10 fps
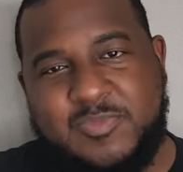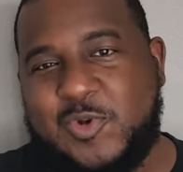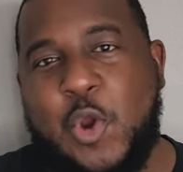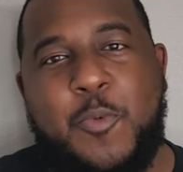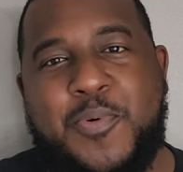
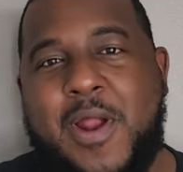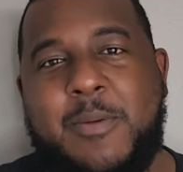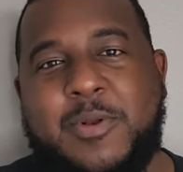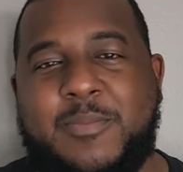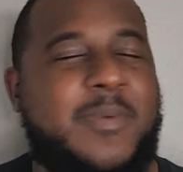No
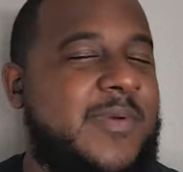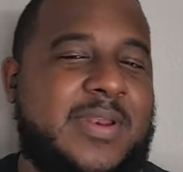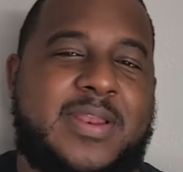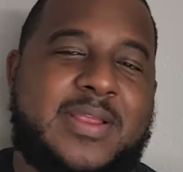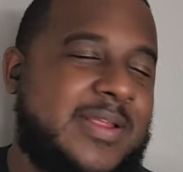problem.
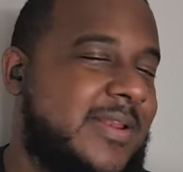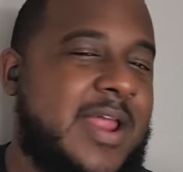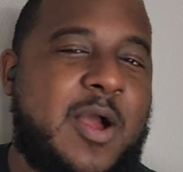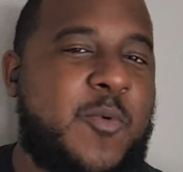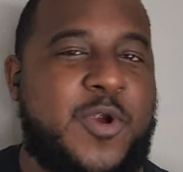
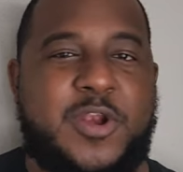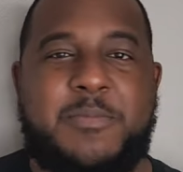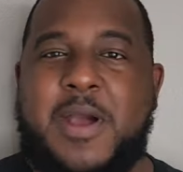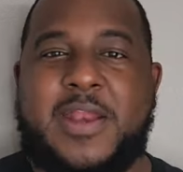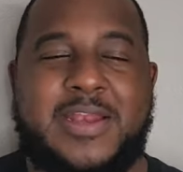Not worried
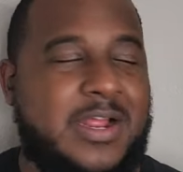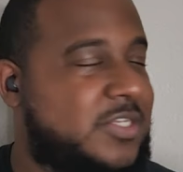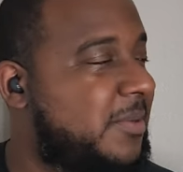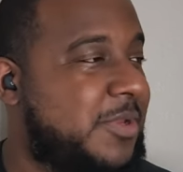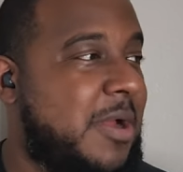about it. Now,
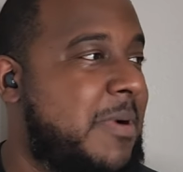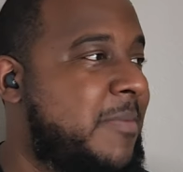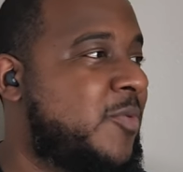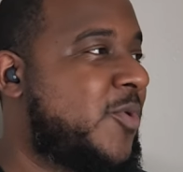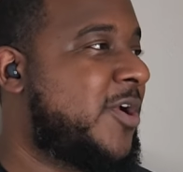some of y'all
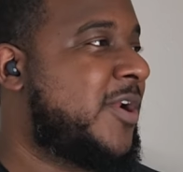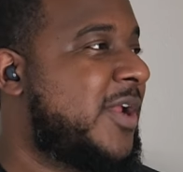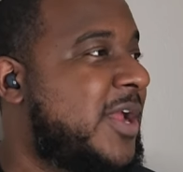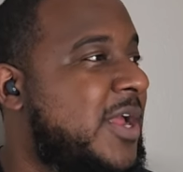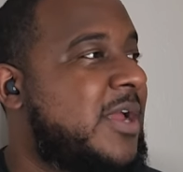might be
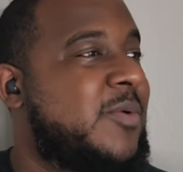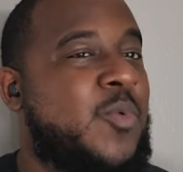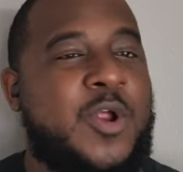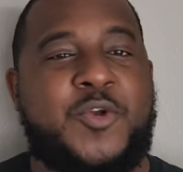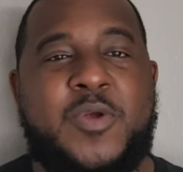
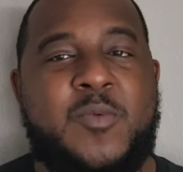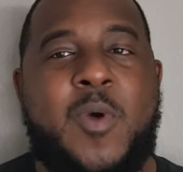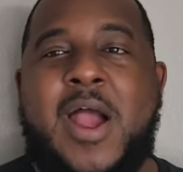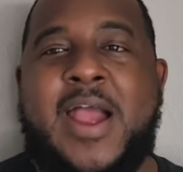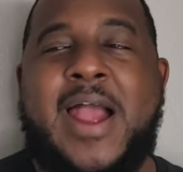wondering
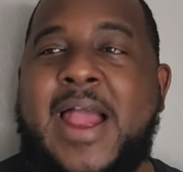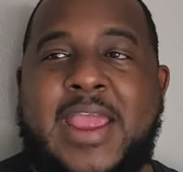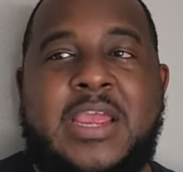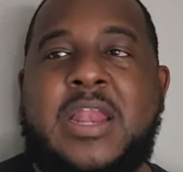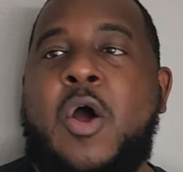why
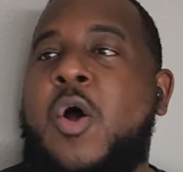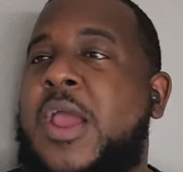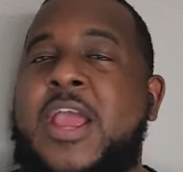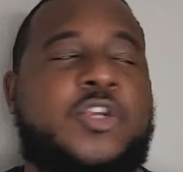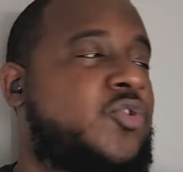I ain't
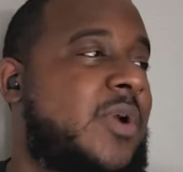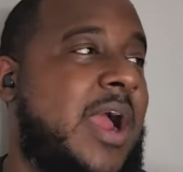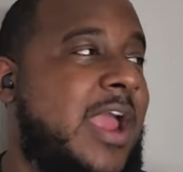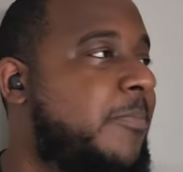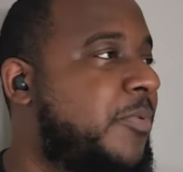all extra
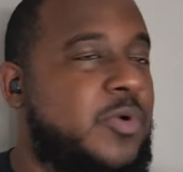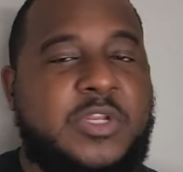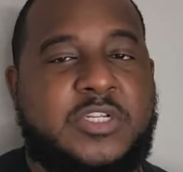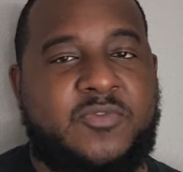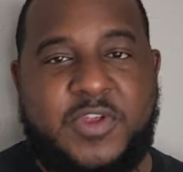hype on
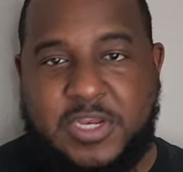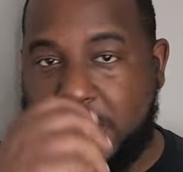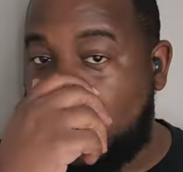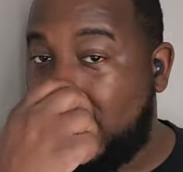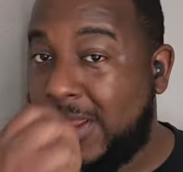this
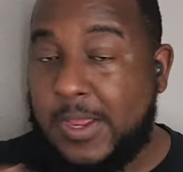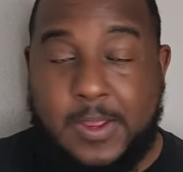video.